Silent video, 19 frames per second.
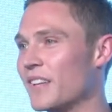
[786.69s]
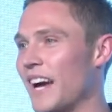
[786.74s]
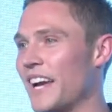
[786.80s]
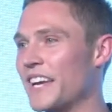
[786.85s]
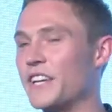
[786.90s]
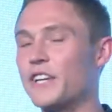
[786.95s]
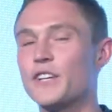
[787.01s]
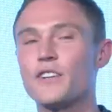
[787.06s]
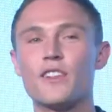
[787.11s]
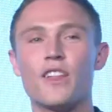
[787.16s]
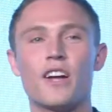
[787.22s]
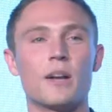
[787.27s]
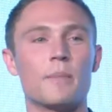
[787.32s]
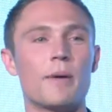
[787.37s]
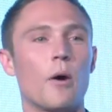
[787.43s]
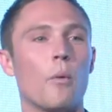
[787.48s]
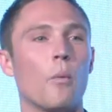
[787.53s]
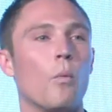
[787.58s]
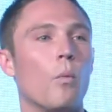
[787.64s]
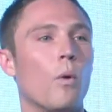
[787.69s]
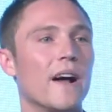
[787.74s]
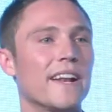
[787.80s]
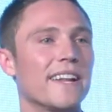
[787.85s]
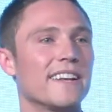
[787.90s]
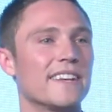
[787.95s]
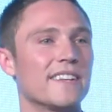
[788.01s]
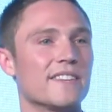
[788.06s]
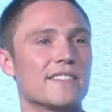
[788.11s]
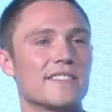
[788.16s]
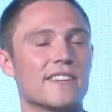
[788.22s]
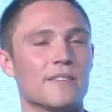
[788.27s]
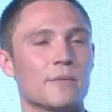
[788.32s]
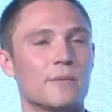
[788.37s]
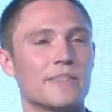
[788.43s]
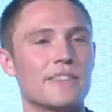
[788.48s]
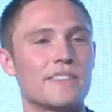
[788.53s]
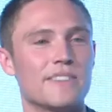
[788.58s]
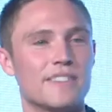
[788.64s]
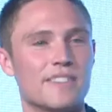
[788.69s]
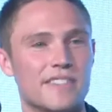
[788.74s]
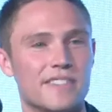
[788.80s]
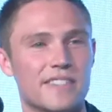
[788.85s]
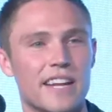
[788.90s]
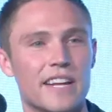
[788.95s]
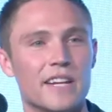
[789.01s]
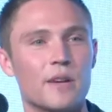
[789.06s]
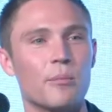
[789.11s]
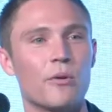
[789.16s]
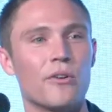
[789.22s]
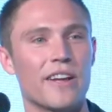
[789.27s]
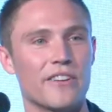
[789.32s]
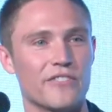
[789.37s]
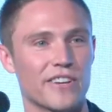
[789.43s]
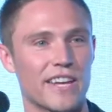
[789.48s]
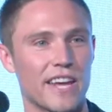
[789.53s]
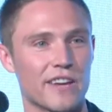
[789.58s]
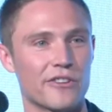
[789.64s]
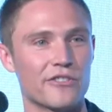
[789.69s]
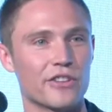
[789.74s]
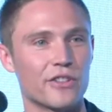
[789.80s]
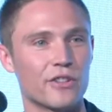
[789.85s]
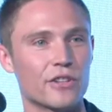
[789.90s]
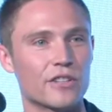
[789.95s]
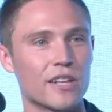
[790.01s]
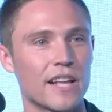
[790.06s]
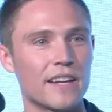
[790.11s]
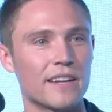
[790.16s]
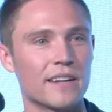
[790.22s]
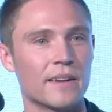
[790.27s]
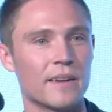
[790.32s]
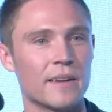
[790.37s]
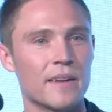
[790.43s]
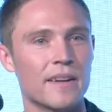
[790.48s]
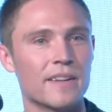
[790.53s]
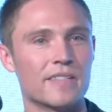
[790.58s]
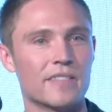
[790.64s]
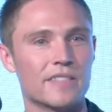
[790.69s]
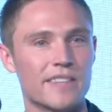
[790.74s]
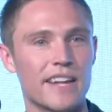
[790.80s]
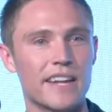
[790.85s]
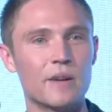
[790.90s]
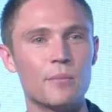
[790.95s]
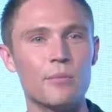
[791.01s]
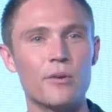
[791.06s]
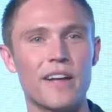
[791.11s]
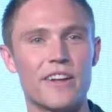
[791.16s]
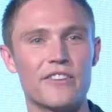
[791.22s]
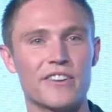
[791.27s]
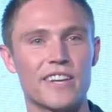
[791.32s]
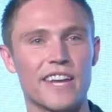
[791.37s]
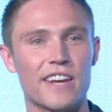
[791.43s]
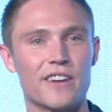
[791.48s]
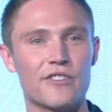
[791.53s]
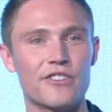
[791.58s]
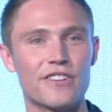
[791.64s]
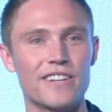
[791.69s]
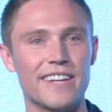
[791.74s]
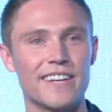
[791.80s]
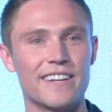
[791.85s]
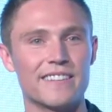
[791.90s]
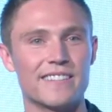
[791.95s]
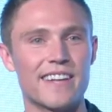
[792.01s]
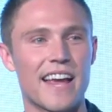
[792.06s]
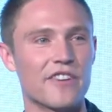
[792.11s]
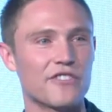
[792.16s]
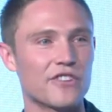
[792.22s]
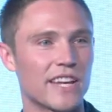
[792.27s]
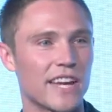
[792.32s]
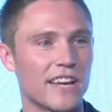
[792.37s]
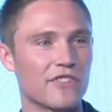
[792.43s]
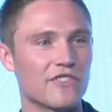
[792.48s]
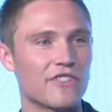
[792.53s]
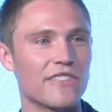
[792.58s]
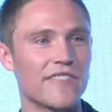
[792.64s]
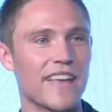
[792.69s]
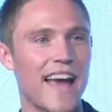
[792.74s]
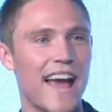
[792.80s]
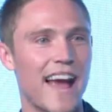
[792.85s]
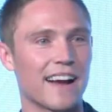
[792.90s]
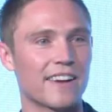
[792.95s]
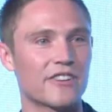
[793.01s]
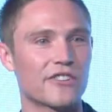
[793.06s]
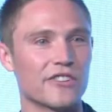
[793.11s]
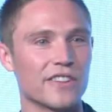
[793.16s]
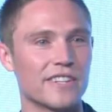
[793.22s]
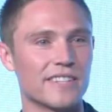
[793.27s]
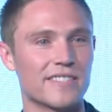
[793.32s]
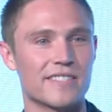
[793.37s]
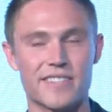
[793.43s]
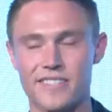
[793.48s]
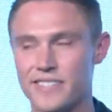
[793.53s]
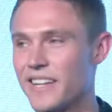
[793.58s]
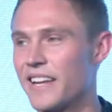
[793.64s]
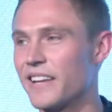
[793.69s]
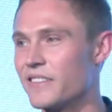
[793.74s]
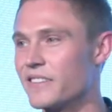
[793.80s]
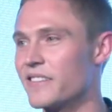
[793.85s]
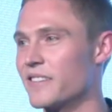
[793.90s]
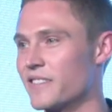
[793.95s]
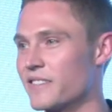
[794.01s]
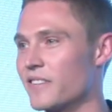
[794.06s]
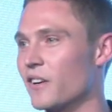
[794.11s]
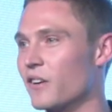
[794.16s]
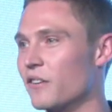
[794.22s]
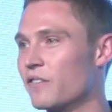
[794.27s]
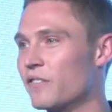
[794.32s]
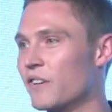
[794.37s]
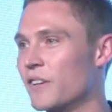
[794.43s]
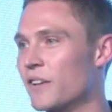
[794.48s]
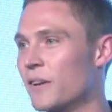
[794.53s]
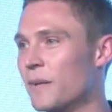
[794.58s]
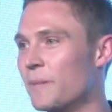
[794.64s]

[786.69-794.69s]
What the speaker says: I hear a lot about what does sustainable education look like? Sustainable education is education that actually sustains itself.